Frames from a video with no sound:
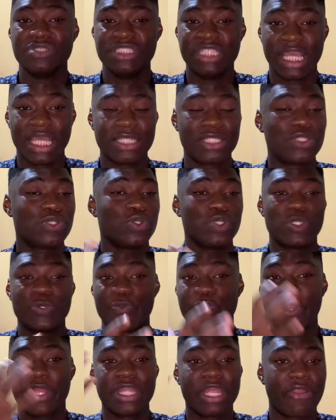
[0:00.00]
dirt to
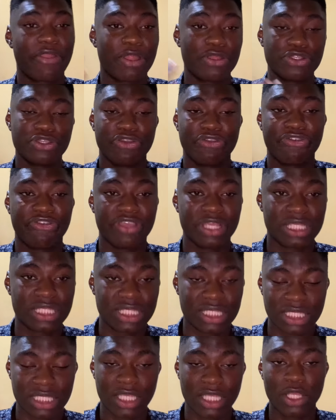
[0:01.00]
spread around your
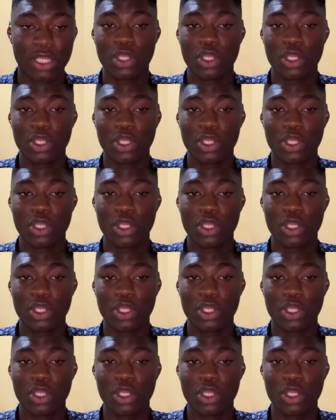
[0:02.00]
face.